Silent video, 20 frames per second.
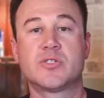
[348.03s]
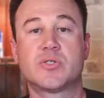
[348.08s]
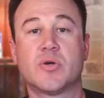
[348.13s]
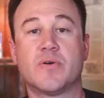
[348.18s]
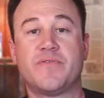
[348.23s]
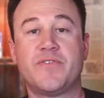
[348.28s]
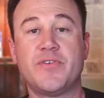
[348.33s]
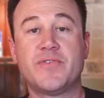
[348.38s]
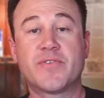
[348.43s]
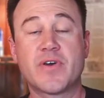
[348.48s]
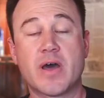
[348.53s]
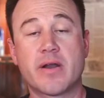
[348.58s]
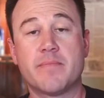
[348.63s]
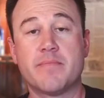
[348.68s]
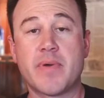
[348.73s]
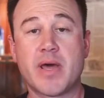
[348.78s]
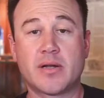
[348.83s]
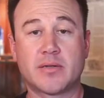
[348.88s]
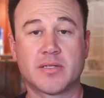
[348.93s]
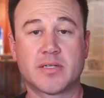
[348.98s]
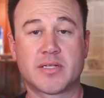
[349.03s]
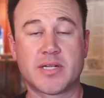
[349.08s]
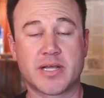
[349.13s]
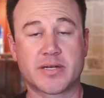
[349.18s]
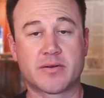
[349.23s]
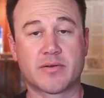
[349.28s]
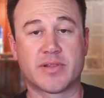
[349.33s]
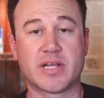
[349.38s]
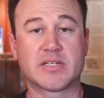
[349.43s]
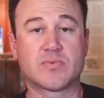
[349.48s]
So if you've got a metal
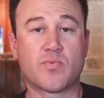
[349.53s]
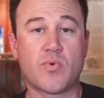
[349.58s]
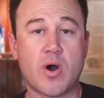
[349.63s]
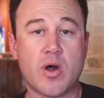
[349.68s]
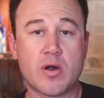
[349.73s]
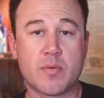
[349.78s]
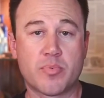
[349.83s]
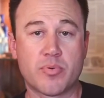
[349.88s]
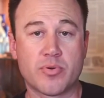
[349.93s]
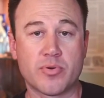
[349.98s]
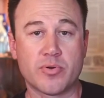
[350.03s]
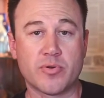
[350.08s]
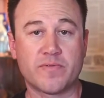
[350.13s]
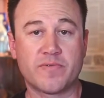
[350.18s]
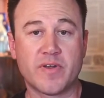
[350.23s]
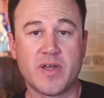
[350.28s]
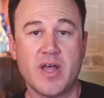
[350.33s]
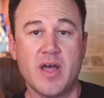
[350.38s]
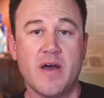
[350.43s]
detector that's waterproof,